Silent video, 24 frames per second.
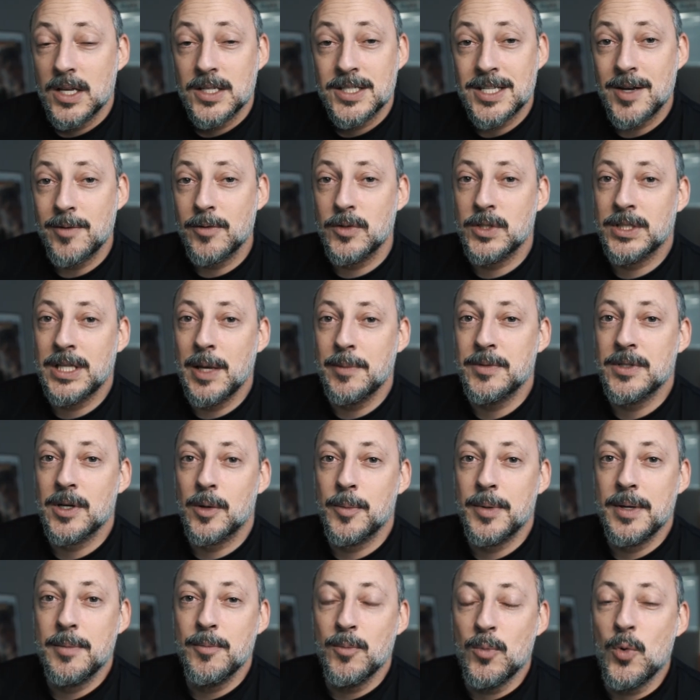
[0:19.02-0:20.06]
Some of those clips are a
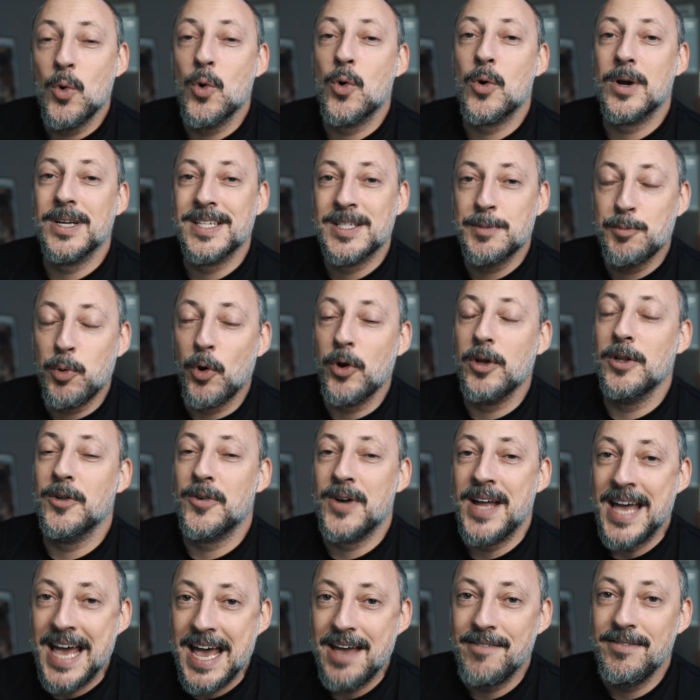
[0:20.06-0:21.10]
bit more spoiler
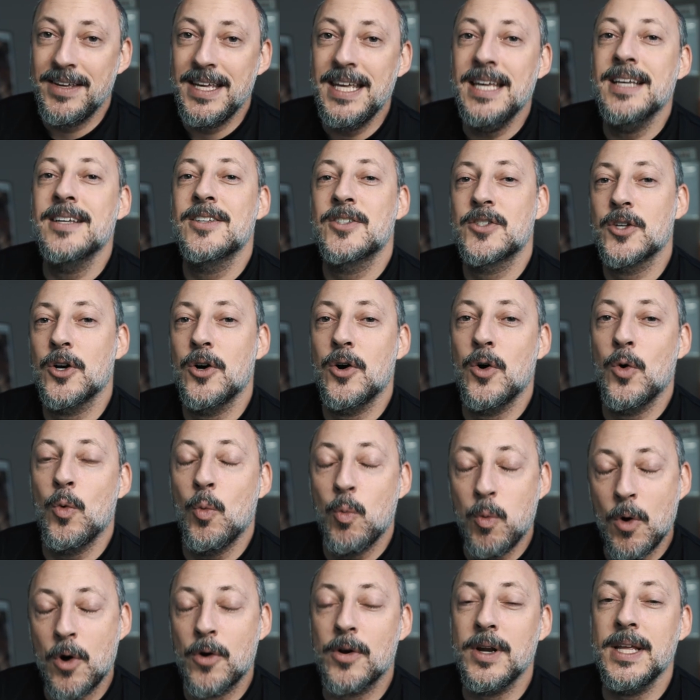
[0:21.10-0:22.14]
heavy. So
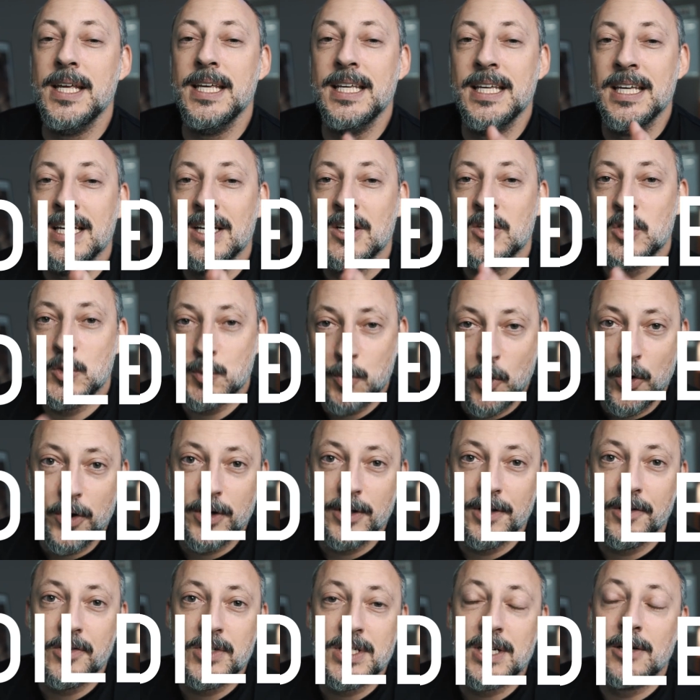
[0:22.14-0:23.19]
warning,
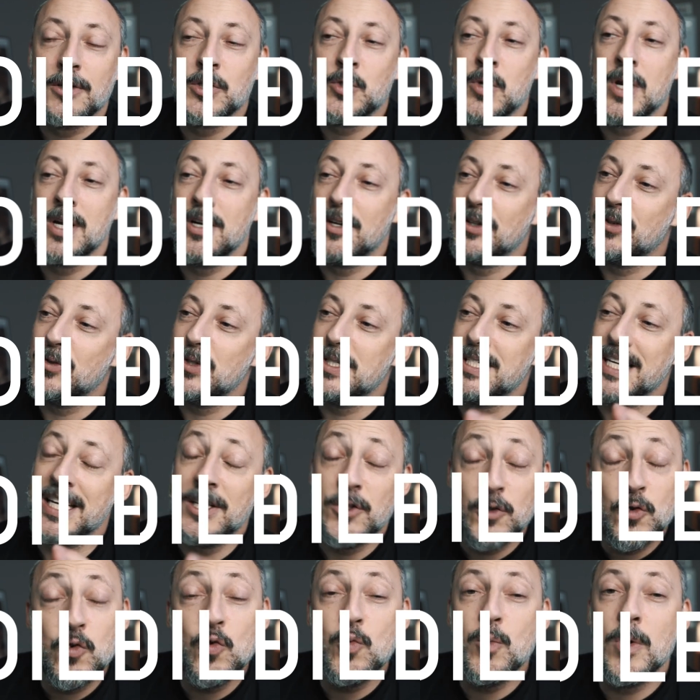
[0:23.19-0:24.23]
spoilers. I'll try not to say
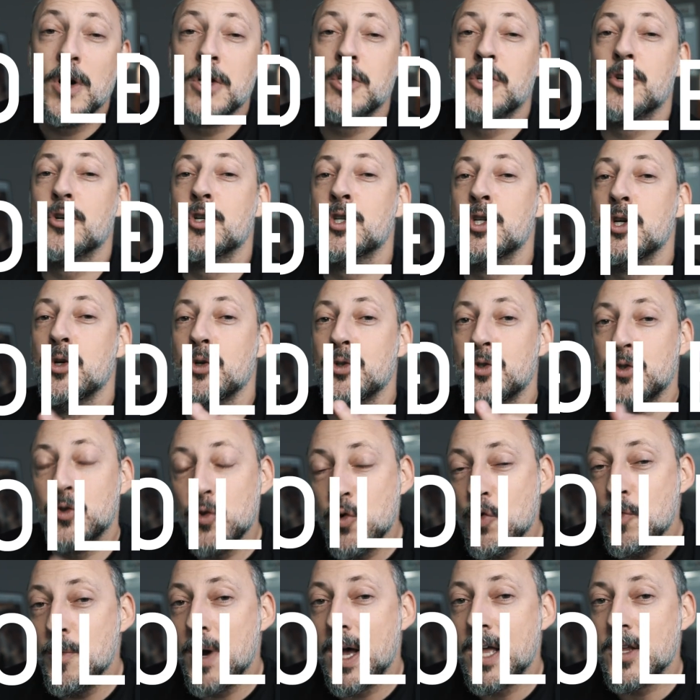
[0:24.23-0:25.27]
too much or show
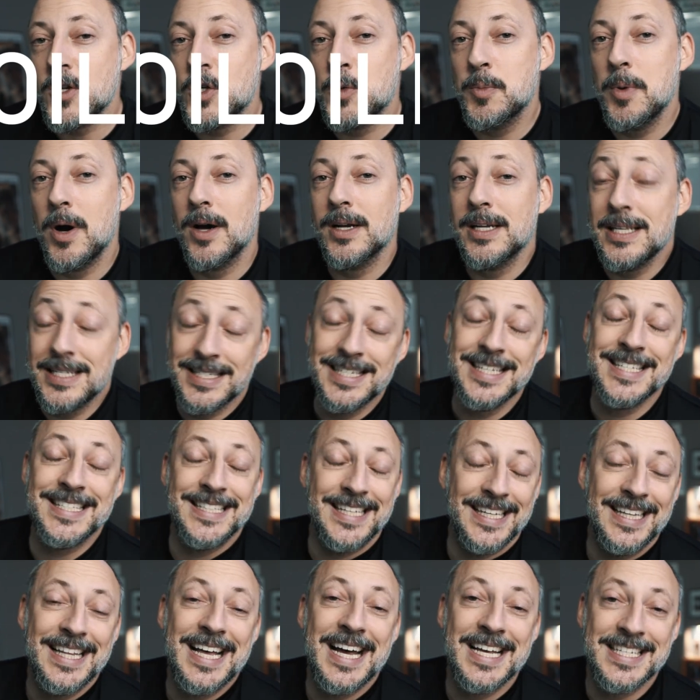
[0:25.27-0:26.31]
too much, but this is
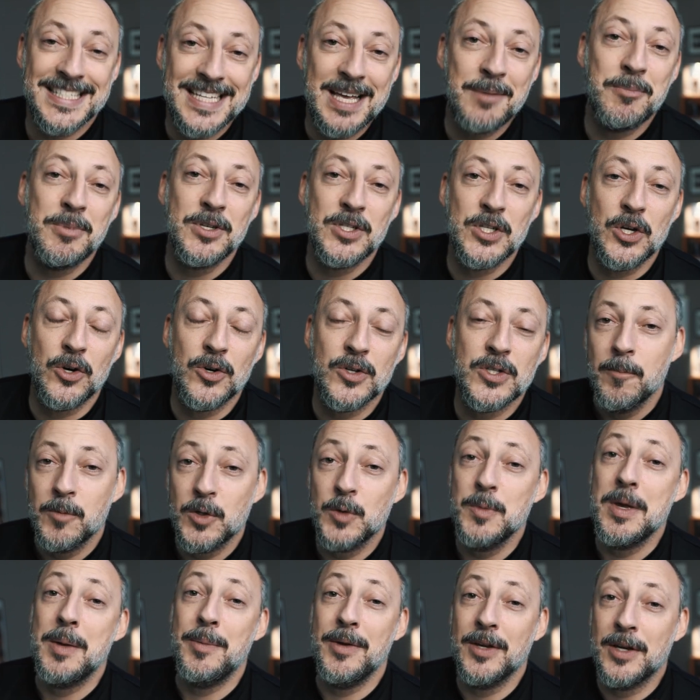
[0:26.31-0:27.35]
the last episode. So
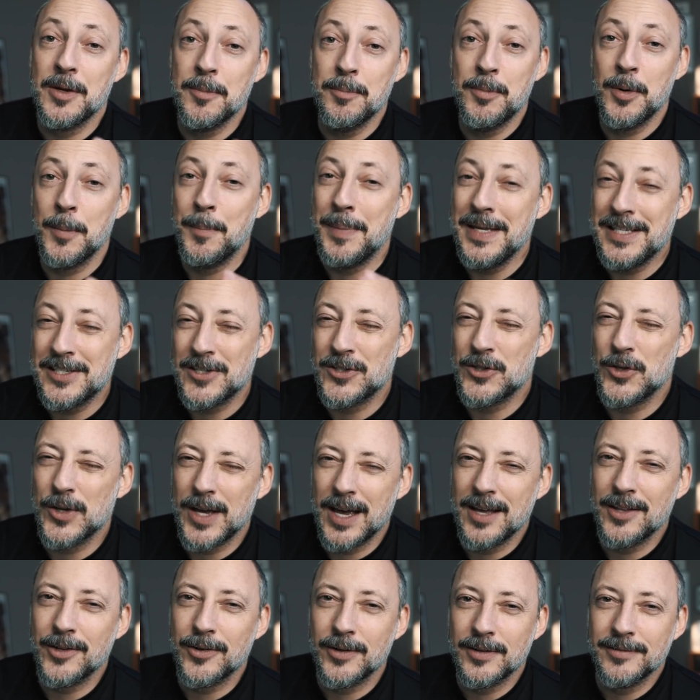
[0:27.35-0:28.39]
maybe you can put pieces
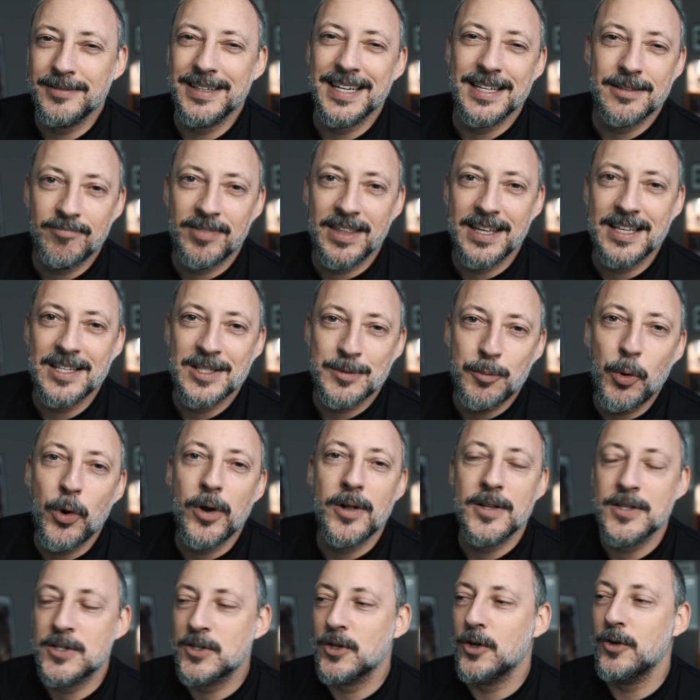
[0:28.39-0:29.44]
together and get things
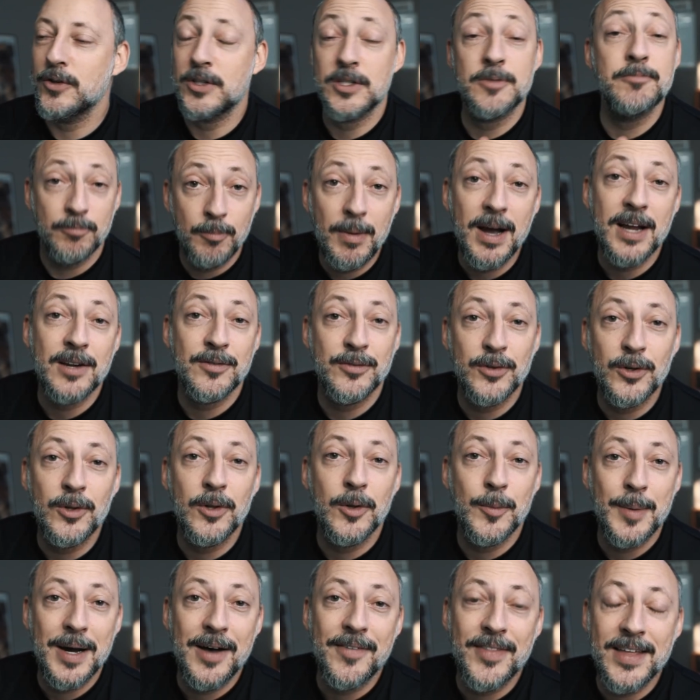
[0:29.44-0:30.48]
spoiled. So just mindful
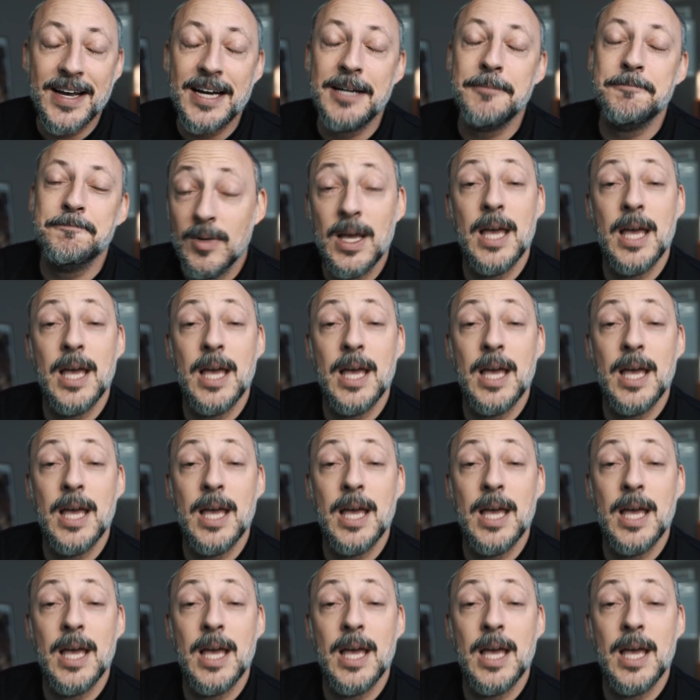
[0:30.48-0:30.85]
about that.